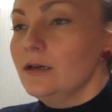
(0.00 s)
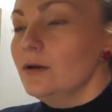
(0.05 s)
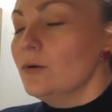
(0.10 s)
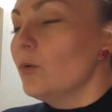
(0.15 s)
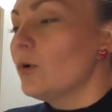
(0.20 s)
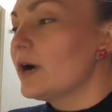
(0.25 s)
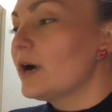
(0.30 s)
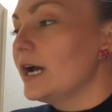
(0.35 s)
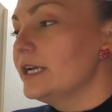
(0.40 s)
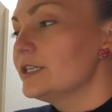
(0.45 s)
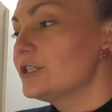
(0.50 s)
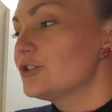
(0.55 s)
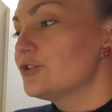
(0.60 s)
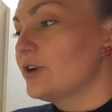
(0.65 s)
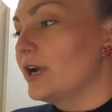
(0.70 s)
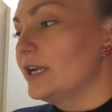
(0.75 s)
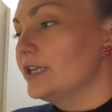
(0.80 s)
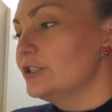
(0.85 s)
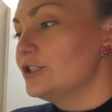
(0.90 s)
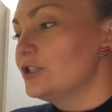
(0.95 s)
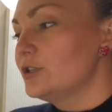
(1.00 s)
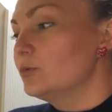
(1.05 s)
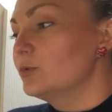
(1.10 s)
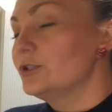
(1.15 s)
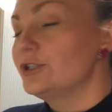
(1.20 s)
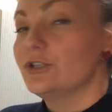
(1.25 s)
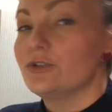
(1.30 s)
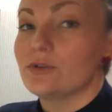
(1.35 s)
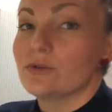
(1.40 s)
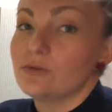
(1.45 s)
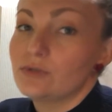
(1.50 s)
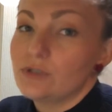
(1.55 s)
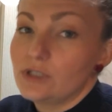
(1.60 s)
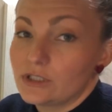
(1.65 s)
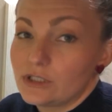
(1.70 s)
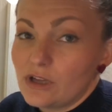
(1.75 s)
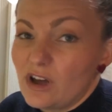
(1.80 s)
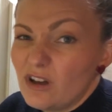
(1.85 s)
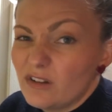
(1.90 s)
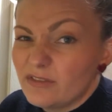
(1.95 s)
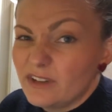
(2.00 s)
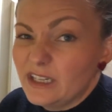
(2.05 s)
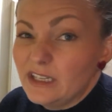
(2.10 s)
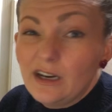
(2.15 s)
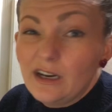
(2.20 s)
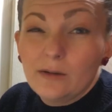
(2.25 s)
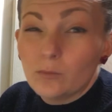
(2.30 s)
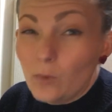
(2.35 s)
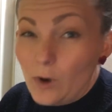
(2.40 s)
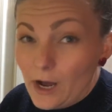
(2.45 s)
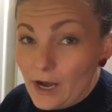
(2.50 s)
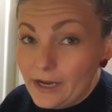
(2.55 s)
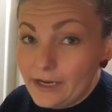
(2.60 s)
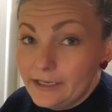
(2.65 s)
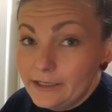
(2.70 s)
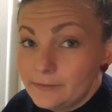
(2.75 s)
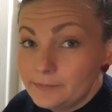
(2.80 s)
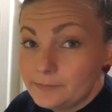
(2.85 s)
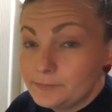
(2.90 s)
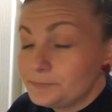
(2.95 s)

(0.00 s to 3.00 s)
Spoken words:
What kind of strategy would you use to solve it and why?